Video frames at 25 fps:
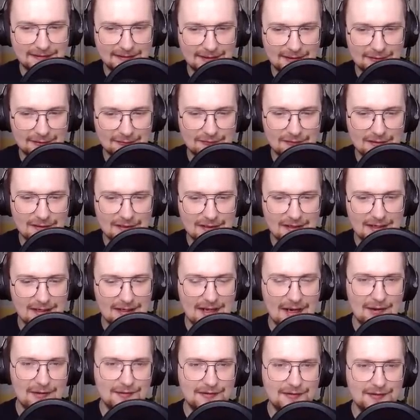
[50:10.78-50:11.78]
gonna really
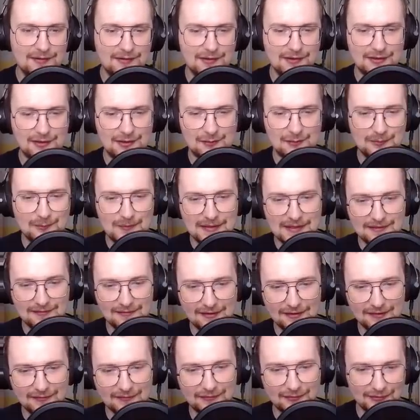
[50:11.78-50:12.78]
allow us to just
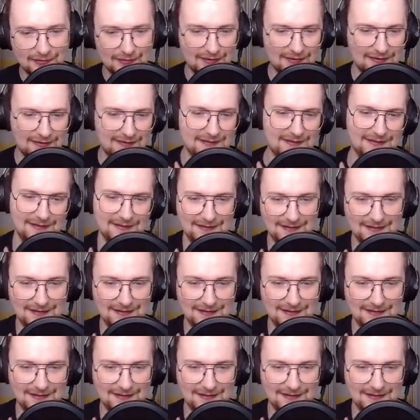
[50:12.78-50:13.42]
speedrun through this.